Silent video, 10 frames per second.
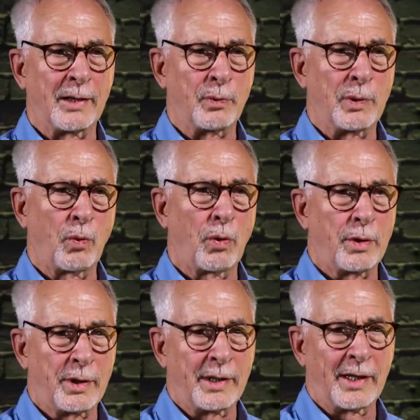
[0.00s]
and
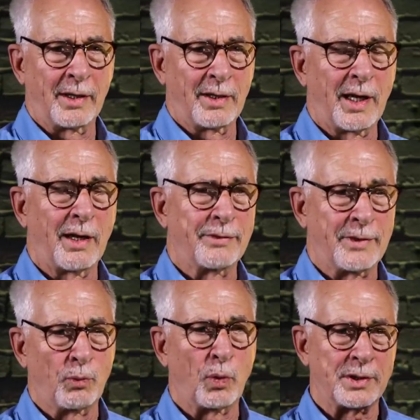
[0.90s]
rewarded and loved
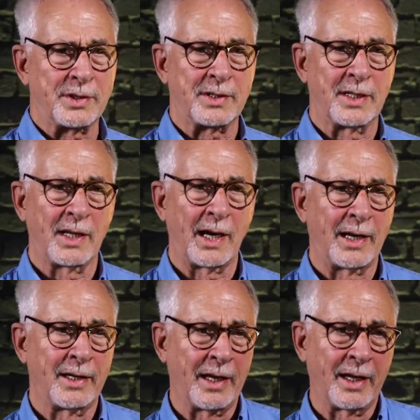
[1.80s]
and what's
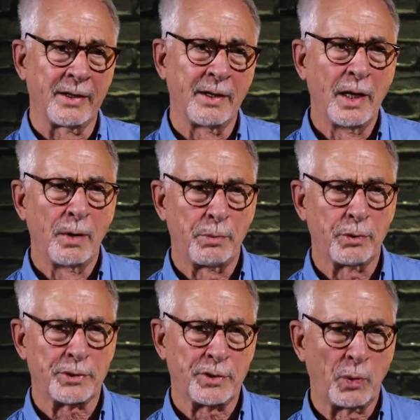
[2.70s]
denied and
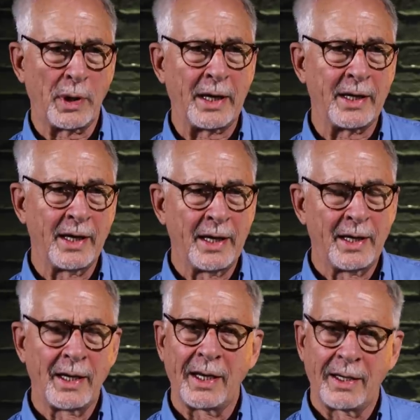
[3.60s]
pushed away
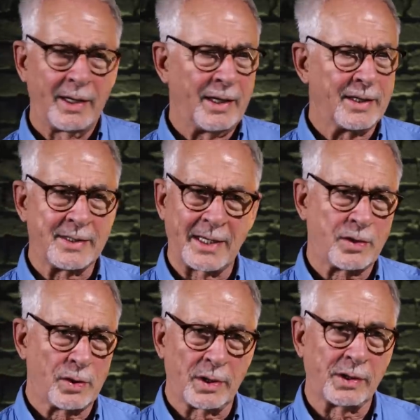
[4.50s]

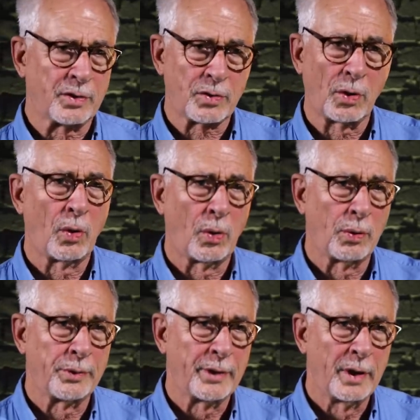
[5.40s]
etc
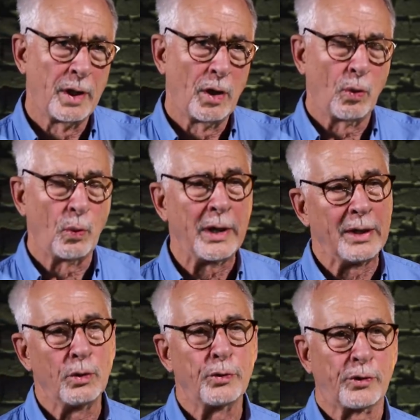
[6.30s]
controlled we
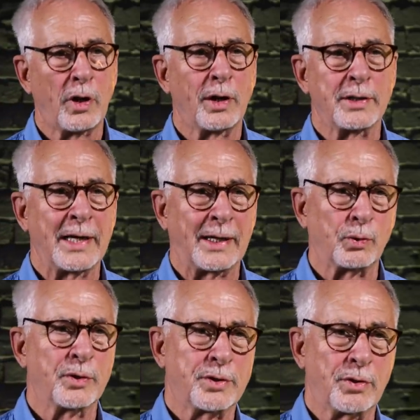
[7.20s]
lose contact
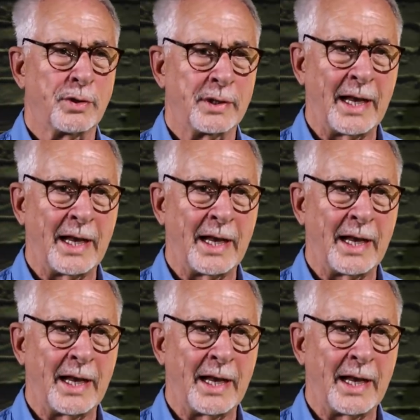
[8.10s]
with certain